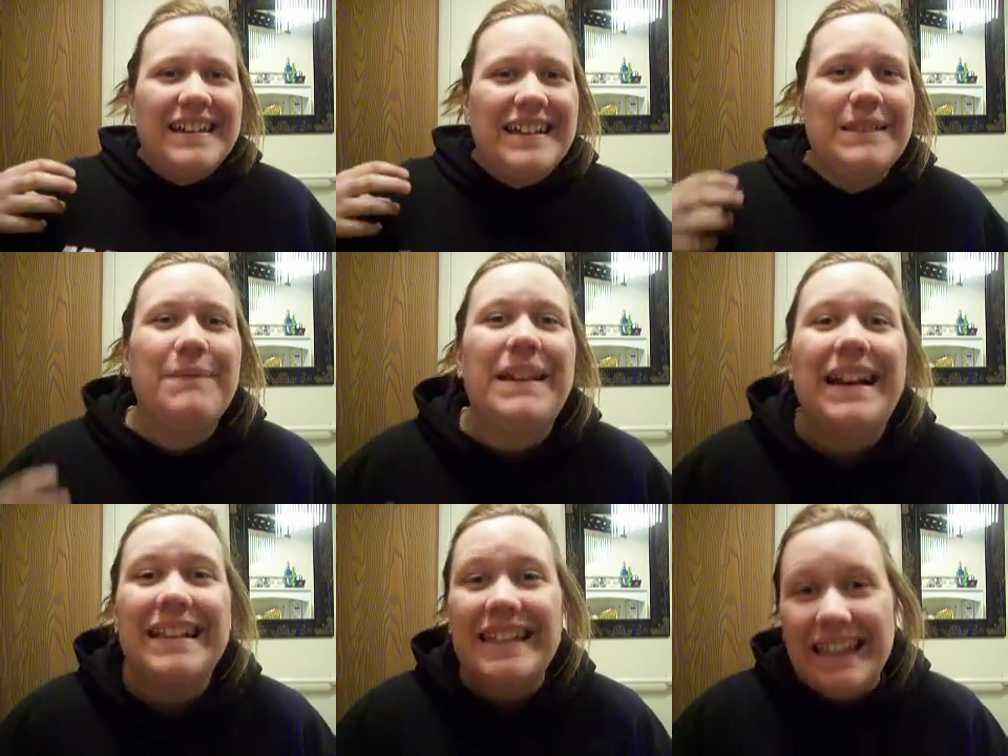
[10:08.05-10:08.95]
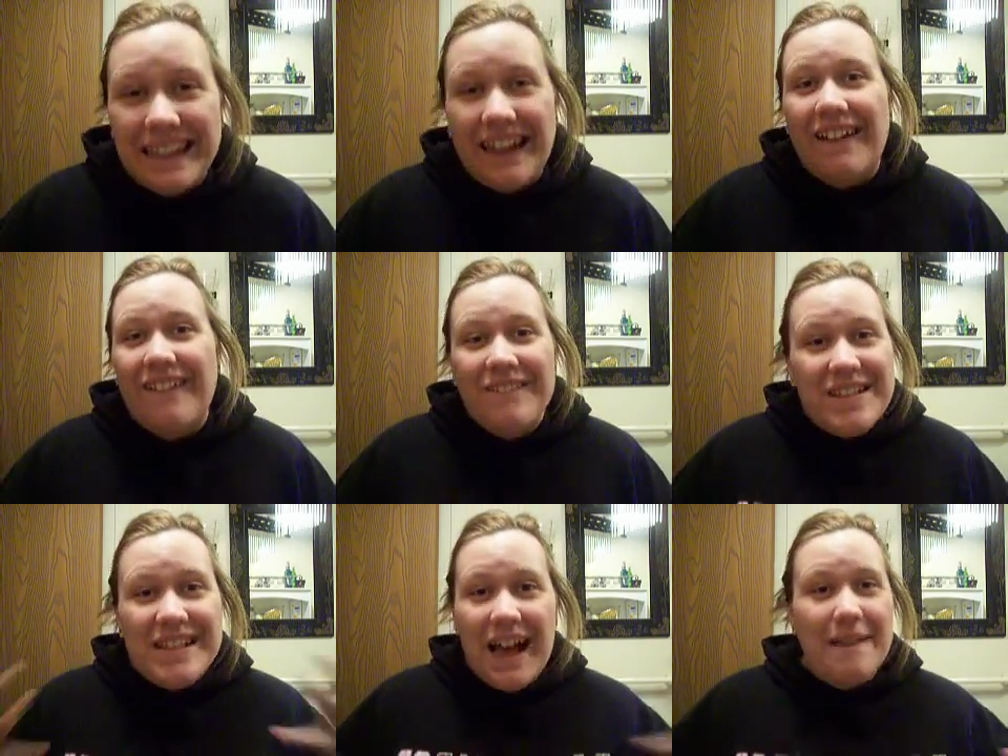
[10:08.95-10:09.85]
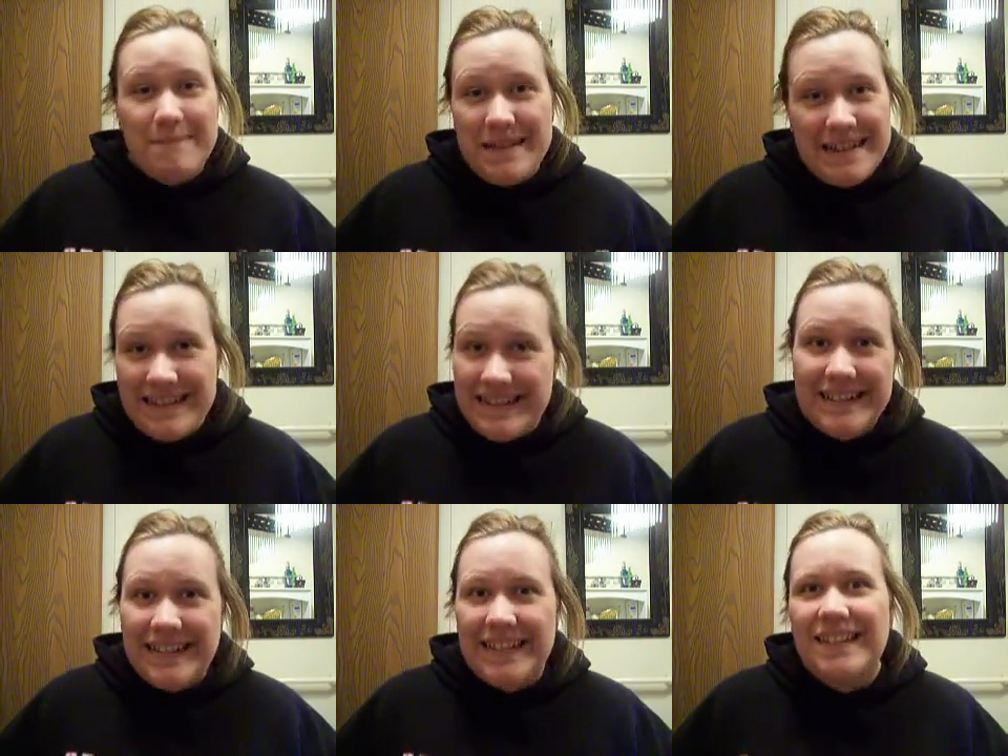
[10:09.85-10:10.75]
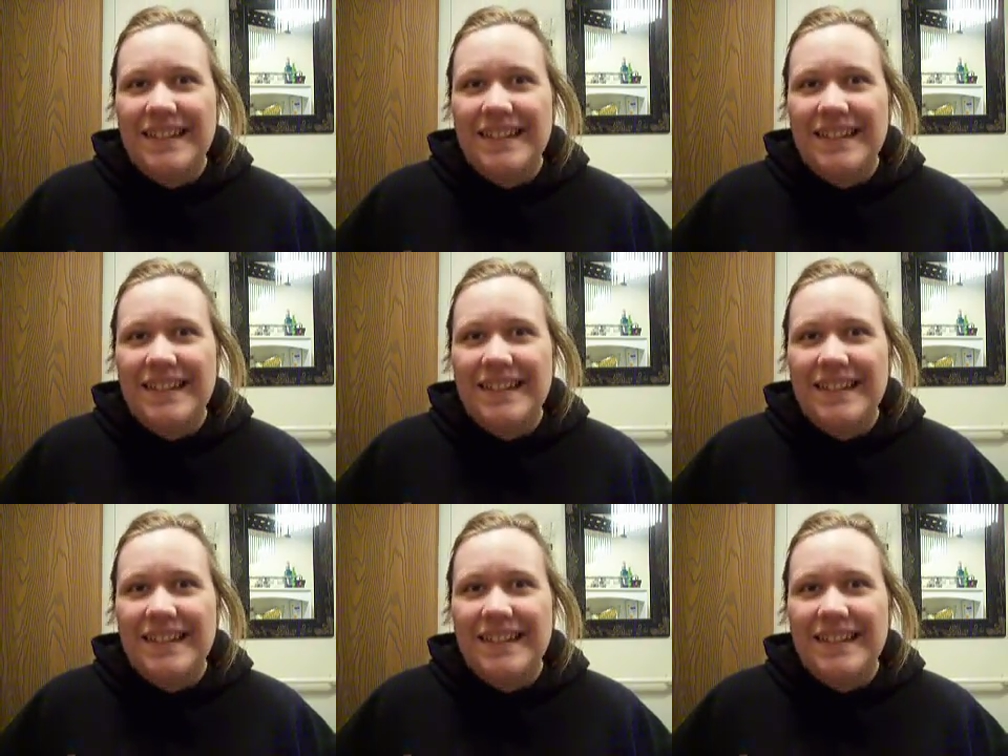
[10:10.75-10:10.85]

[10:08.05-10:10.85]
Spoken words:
is because I love zombies.